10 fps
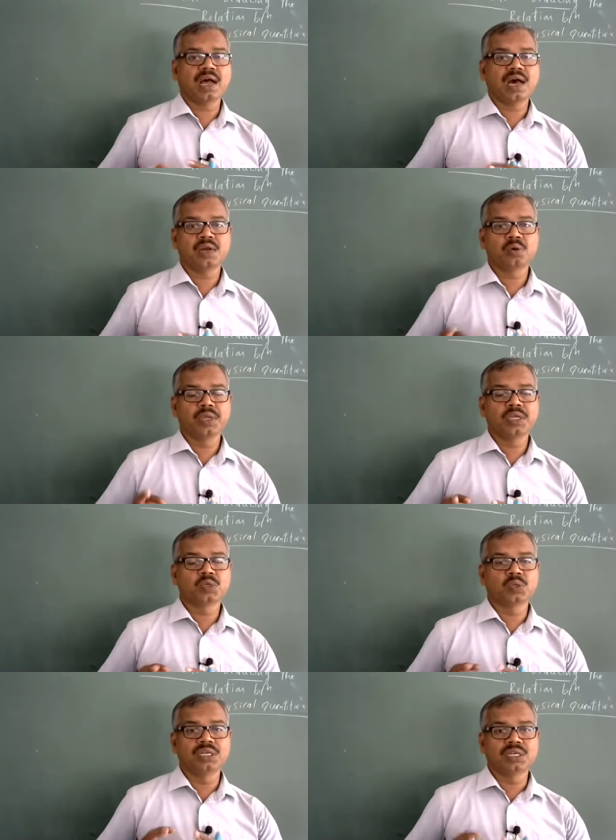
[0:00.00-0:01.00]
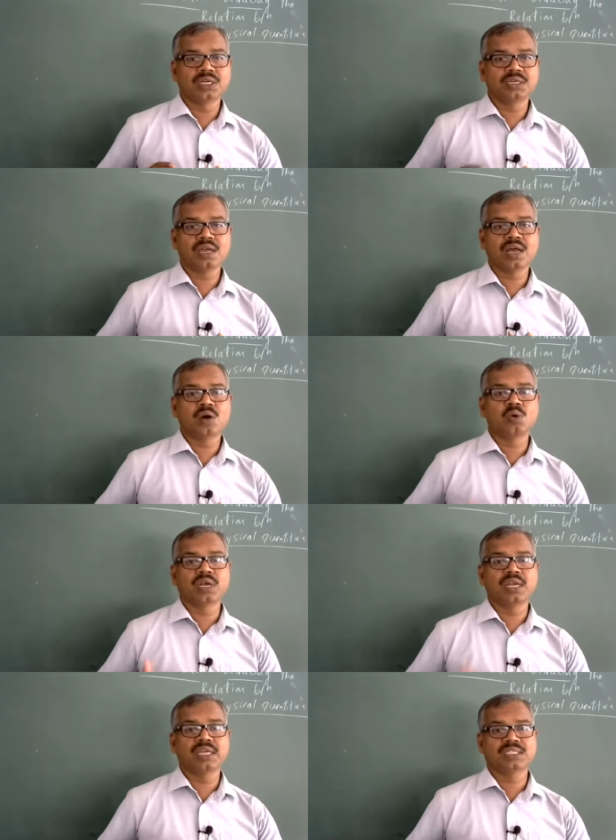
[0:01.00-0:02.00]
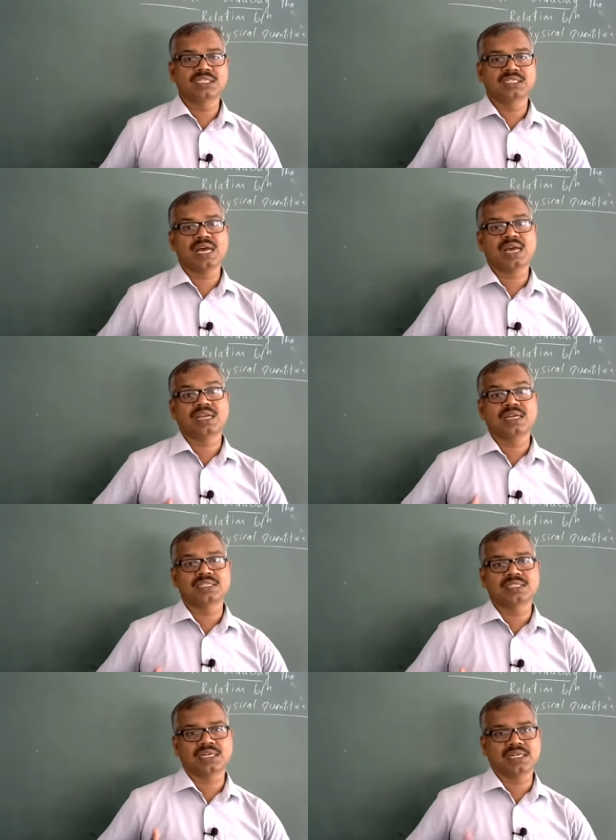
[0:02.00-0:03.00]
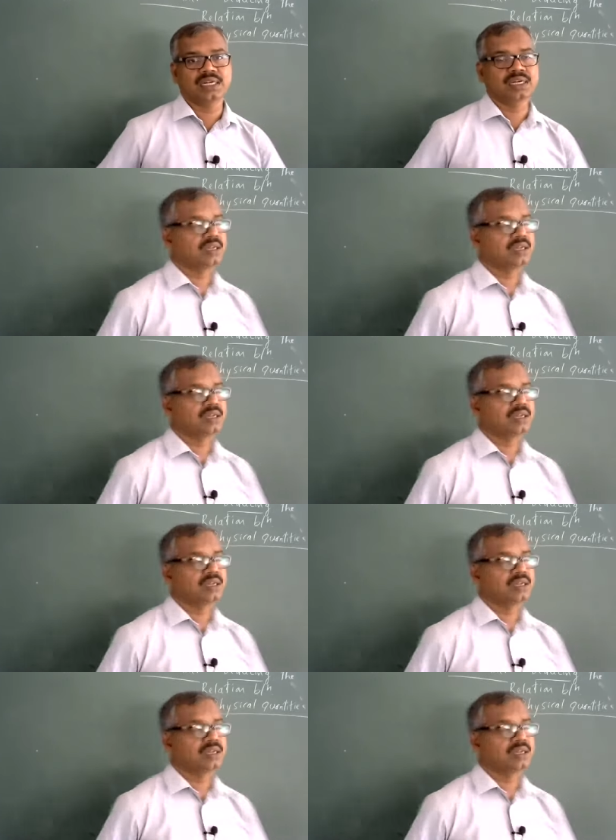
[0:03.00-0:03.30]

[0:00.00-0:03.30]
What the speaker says: are going to learn how relations are constructed.